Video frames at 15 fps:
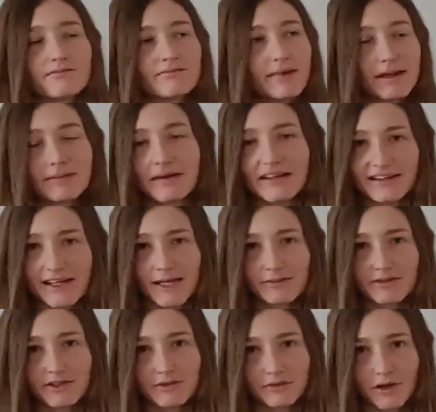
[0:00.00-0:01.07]
many, many
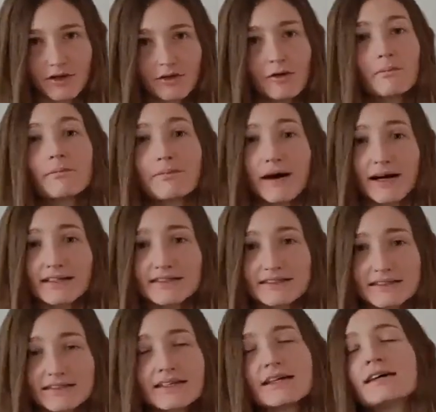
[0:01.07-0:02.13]
times in a row,
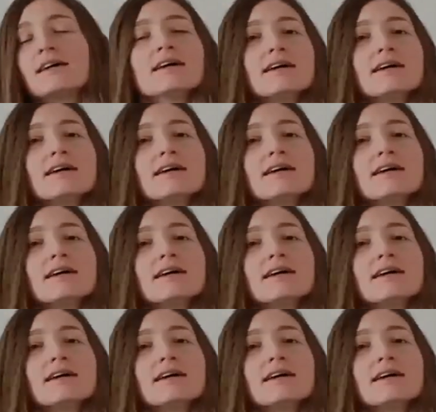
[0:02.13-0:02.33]
but